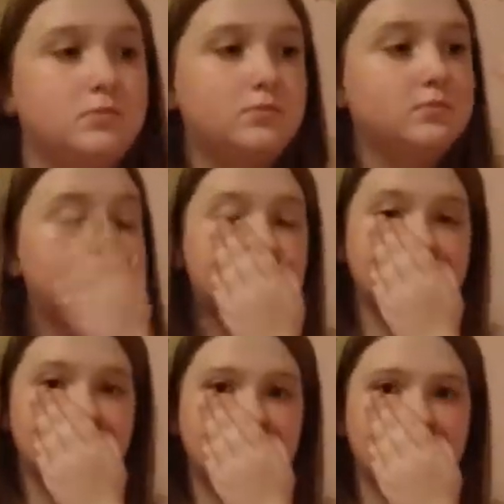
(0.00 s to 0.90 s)
So
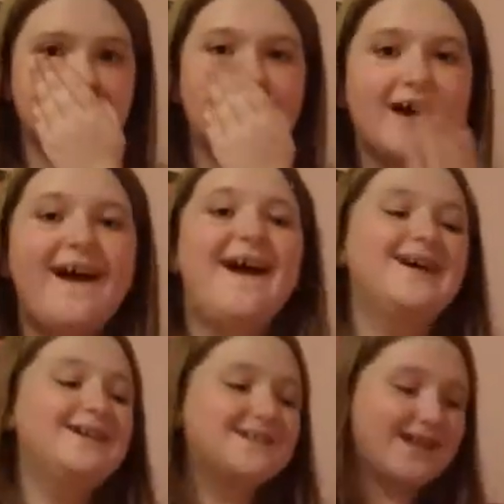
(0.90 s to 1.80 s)

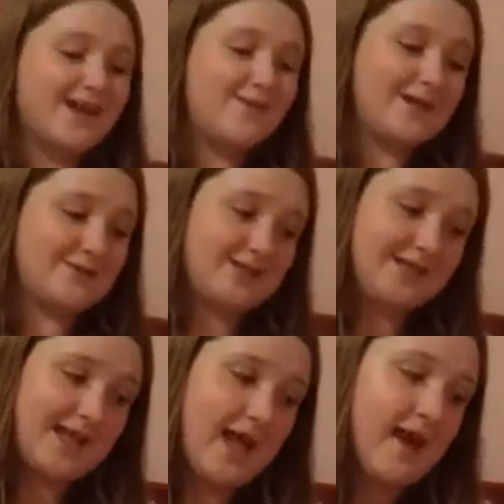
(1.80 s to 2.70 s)
they're my squishies.
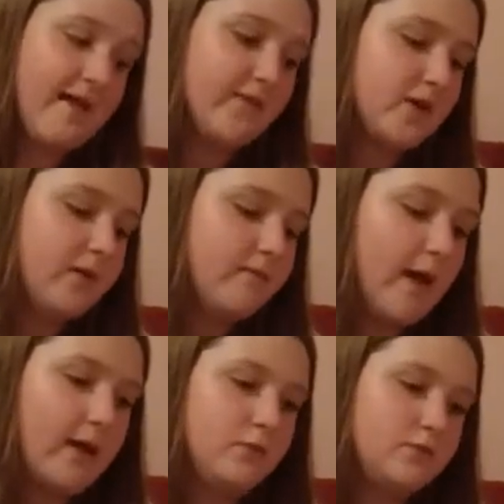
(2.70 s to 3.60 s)
I have a good
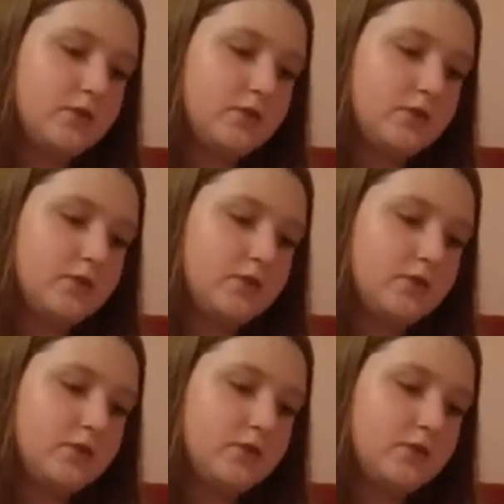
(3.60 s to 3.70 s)
amount.